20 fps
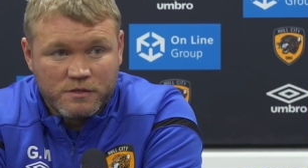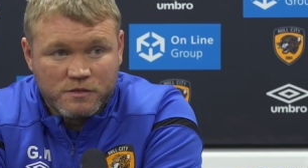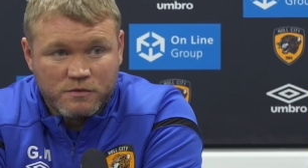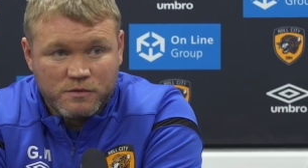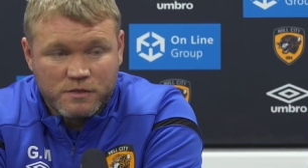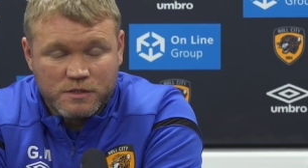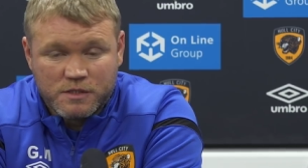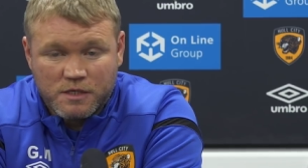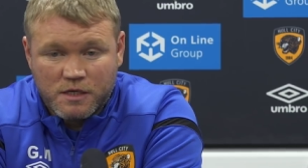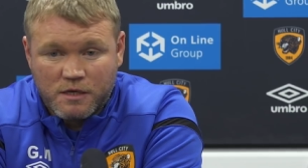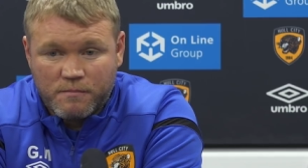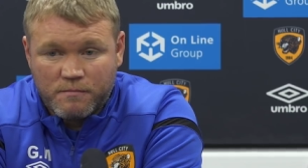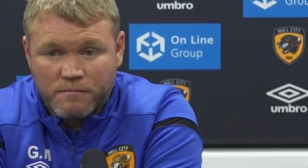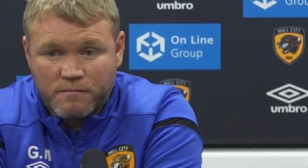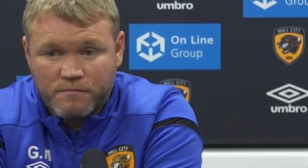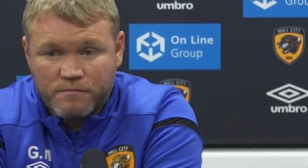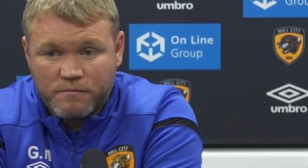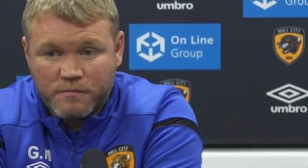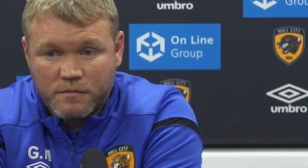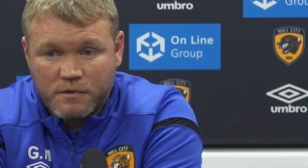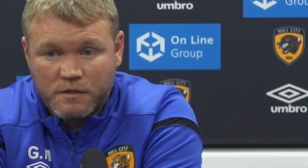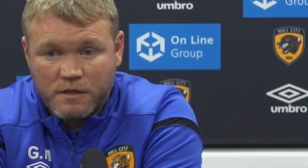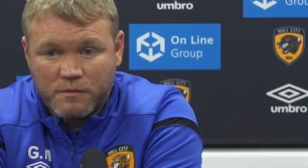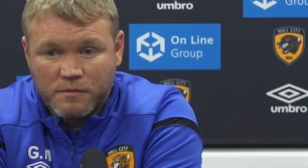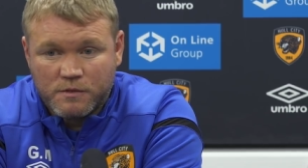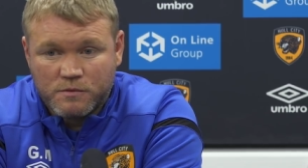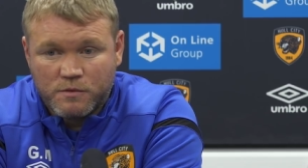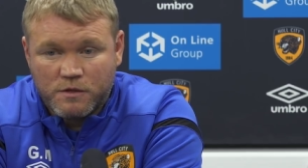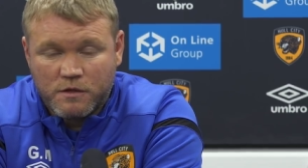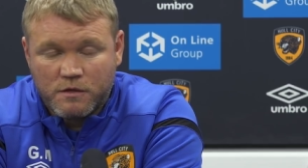So it's that
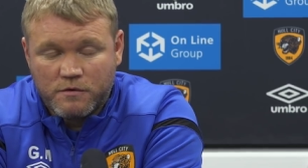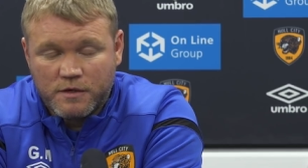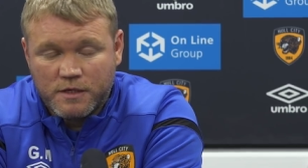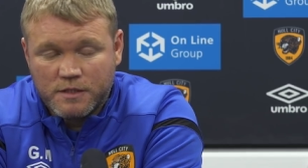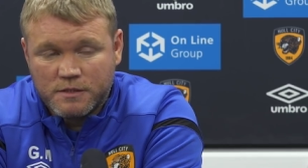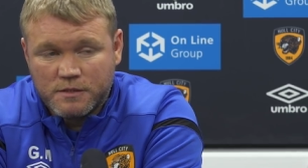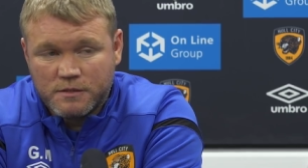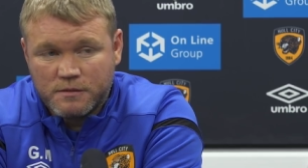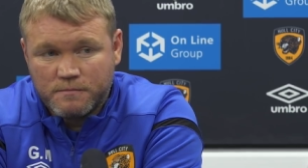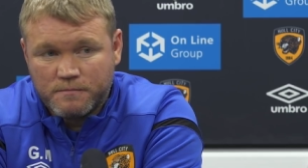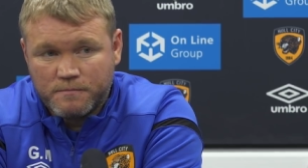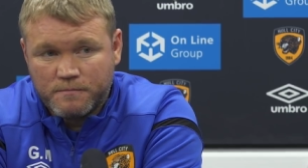was one of the reasons.